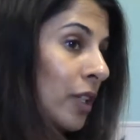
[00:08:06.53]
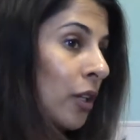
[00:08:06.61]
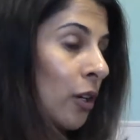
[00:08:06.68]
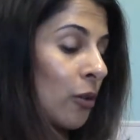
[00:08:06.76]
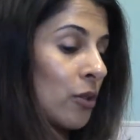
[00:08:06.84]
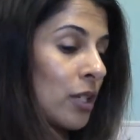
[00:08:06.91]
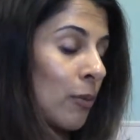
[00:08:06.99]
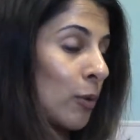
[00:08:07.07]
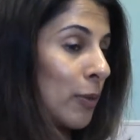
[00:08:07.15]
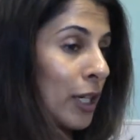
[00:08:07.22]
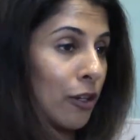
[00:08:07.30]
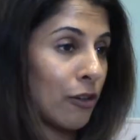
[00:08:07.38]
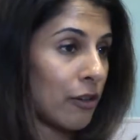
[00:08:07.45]
You know, some are
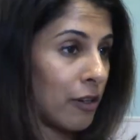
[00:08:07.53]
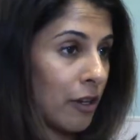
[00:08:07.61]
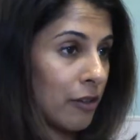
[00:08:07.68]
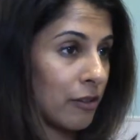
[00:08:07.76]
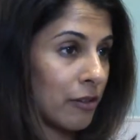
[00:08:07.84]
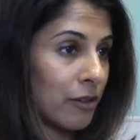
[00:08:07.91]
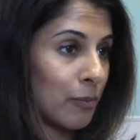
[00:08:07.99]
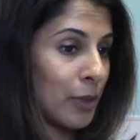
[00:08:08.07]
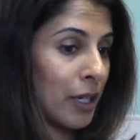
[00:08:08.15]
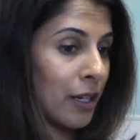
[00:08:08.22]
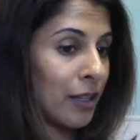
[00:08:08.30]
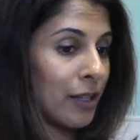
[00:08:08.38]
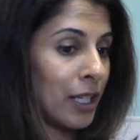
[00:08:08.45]
pickier than others,
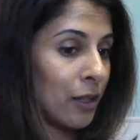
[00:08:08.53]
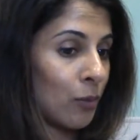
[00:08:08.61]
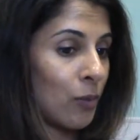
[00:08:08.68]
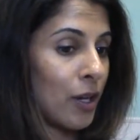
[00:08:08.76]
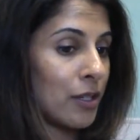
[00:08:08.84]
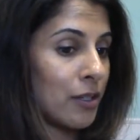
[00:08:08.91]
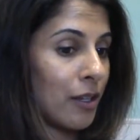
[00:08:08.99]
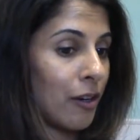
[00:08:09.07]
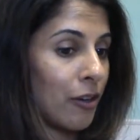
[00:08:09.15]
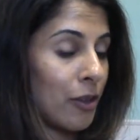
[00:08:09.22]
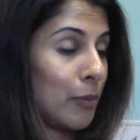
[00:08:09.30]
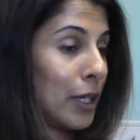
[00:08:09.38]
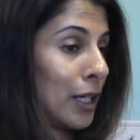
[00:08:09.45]
but I think the ones that
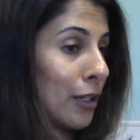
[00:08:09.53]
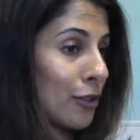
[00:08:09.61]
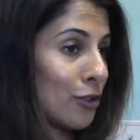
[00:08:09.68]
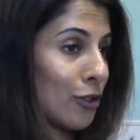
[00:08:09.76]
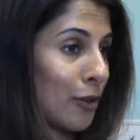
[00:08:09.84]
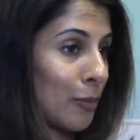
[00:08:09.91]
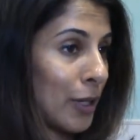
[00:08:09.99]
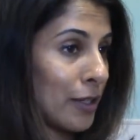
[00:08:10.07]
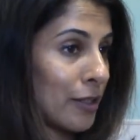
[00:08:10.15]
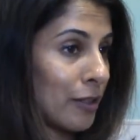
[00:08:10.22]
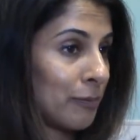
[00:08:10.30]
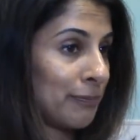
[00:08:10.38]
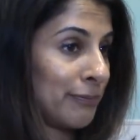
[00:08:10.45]
are the pickiest are the
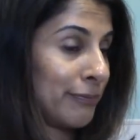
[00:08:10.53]
best.